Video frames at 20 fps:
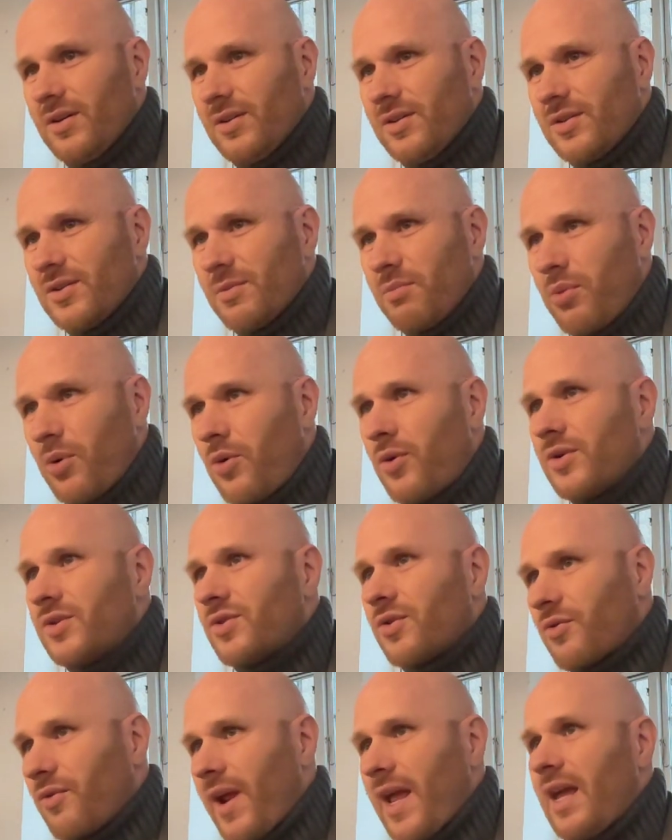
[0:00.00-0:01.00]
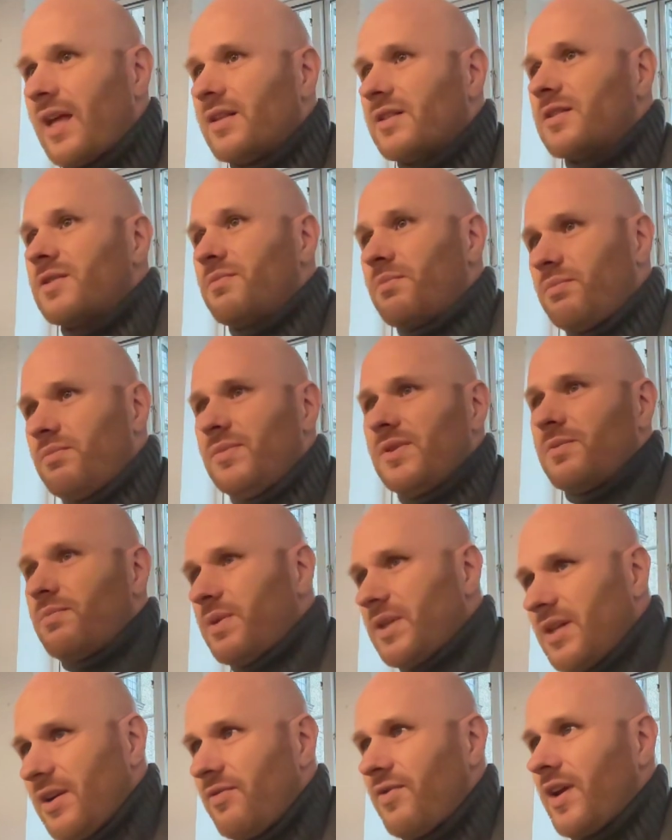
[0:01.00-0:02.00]
supports or grants
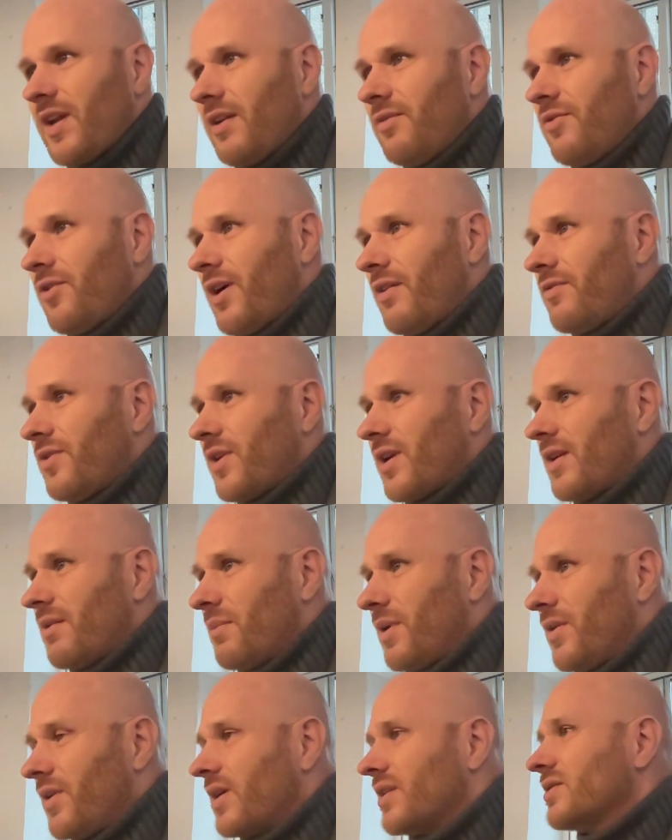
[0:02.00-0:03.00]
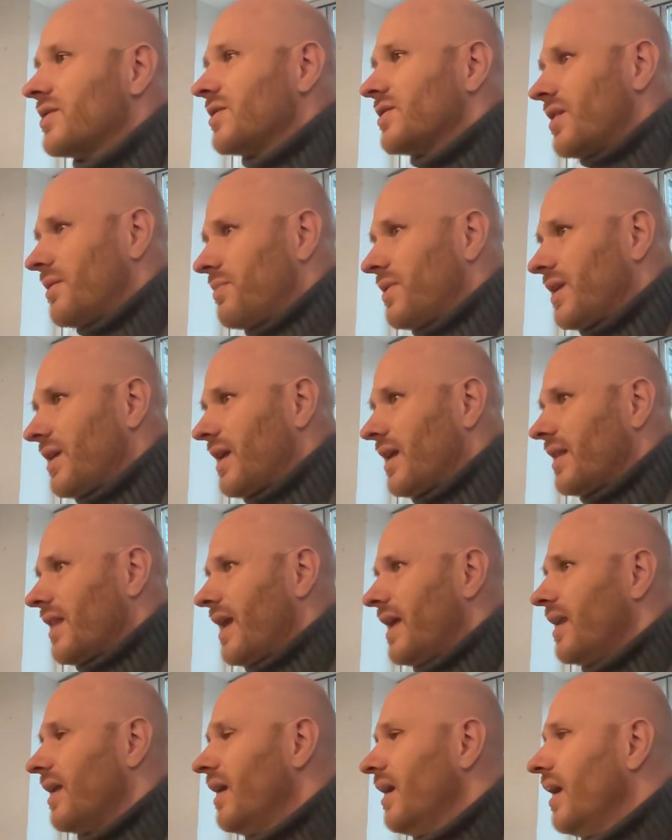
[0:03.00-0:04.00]
specifically for African Americans or something like
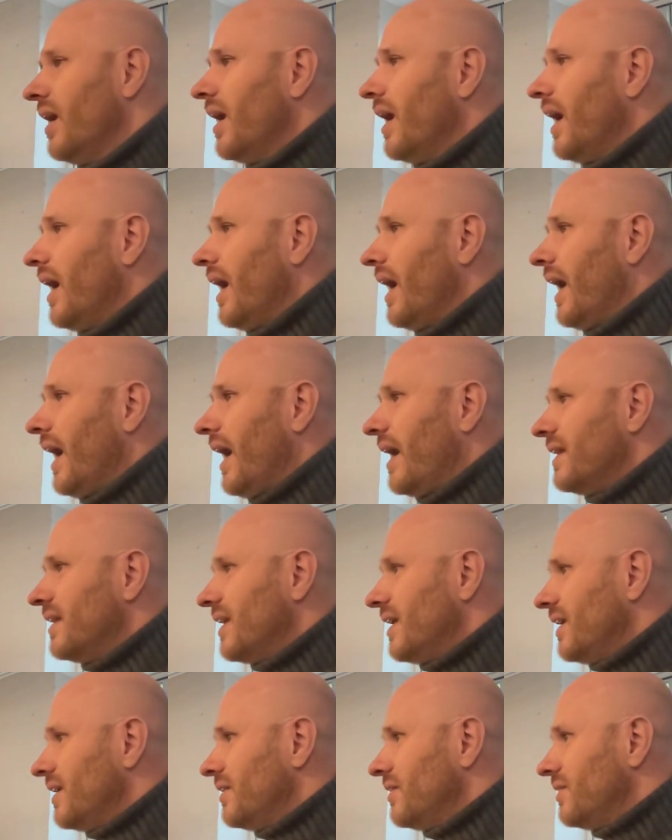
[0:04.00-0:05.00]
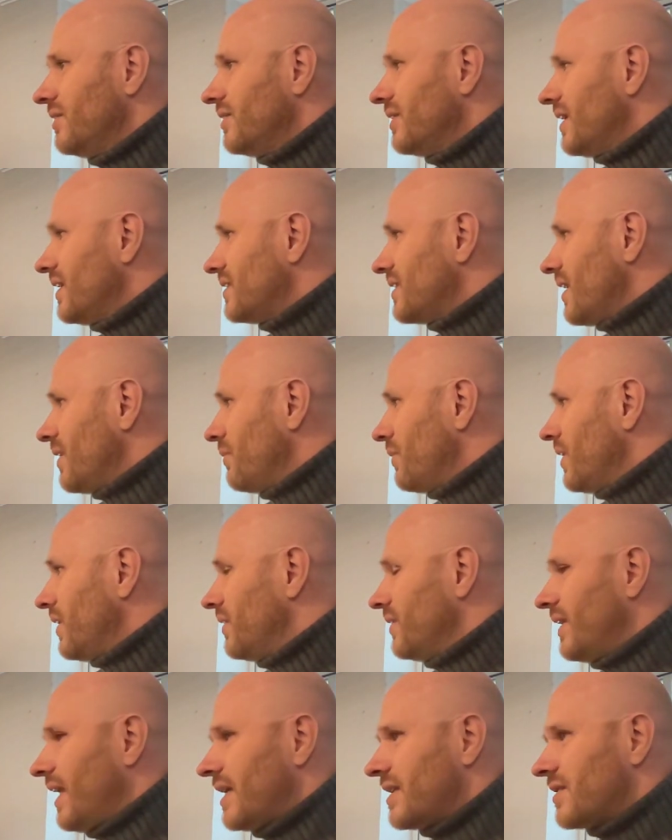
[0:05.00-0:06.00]
that. And then they say,
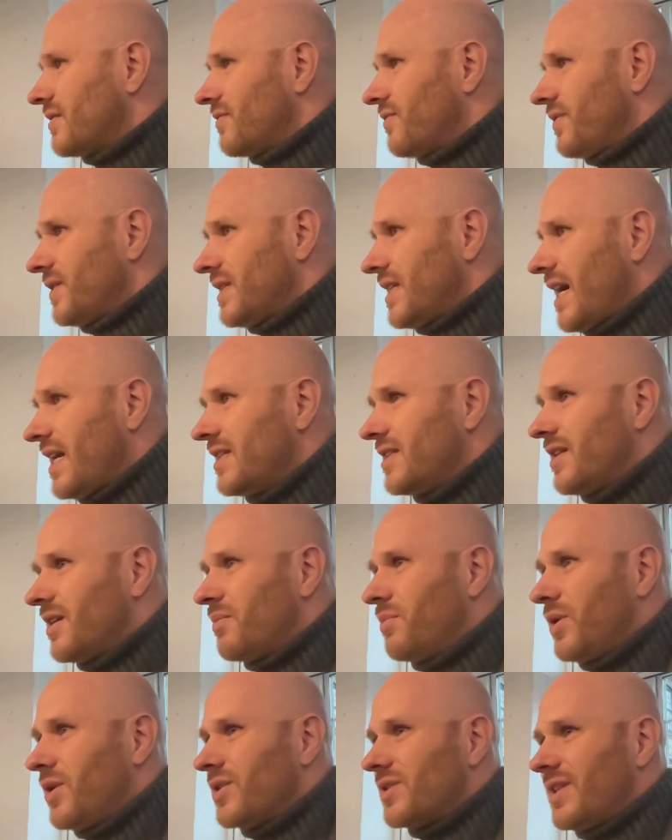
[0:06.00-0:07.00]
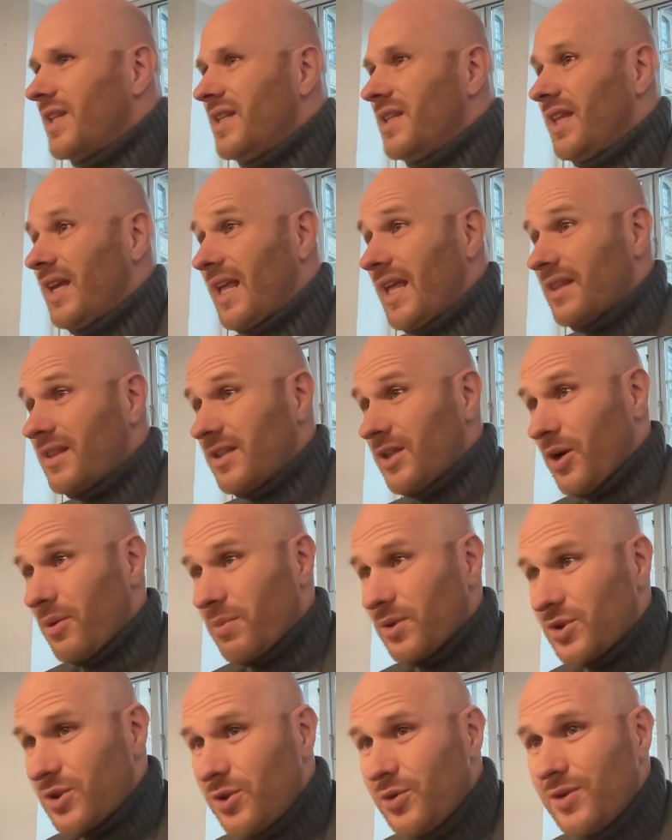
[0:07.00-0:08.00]
well, that's fantastic, because then they get the
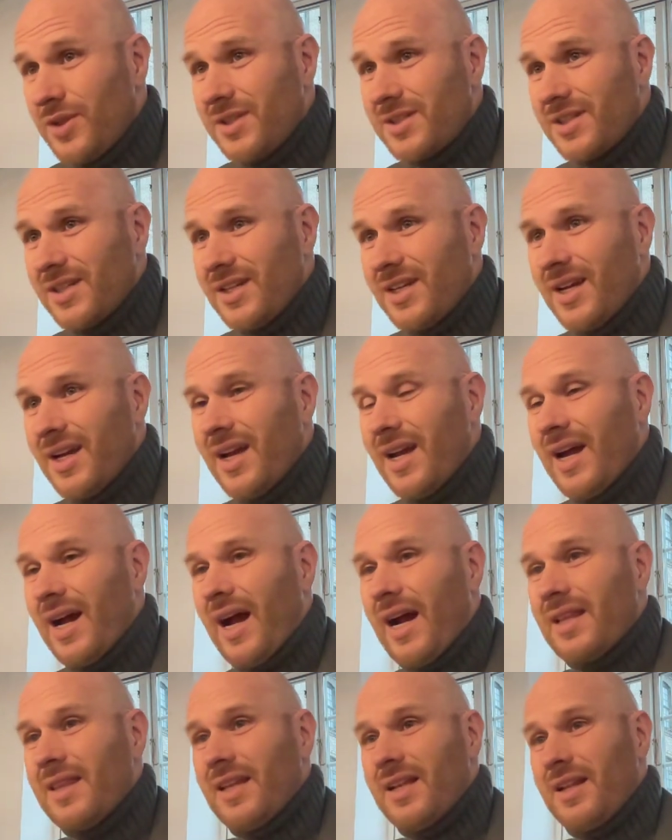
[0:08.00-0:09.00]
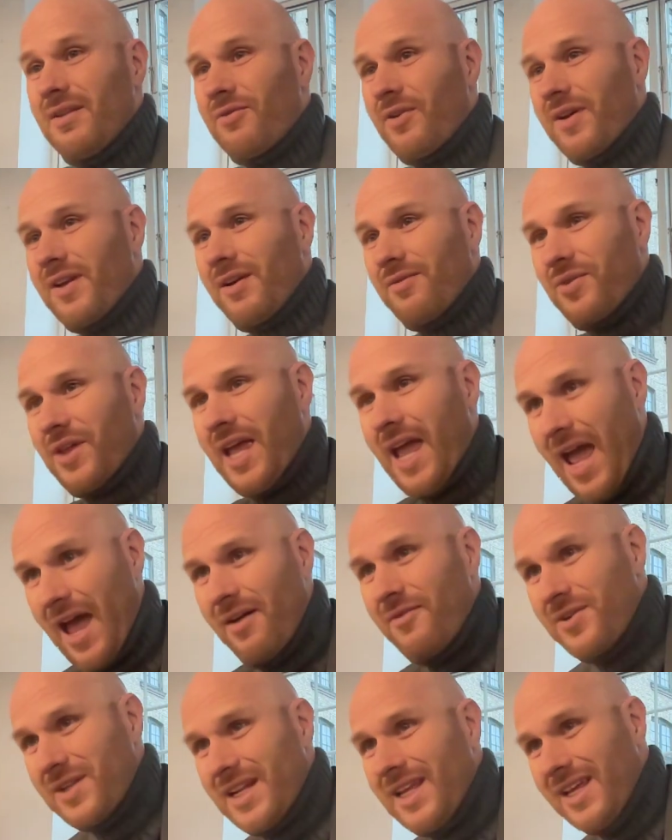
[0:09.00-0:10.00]
opportunity, and then if they
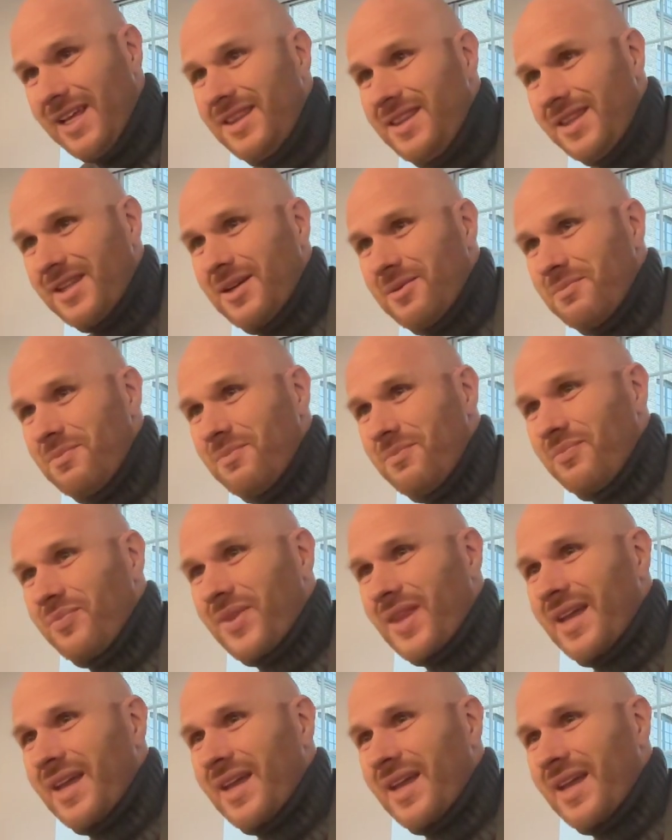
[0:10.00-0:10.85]
have it in them,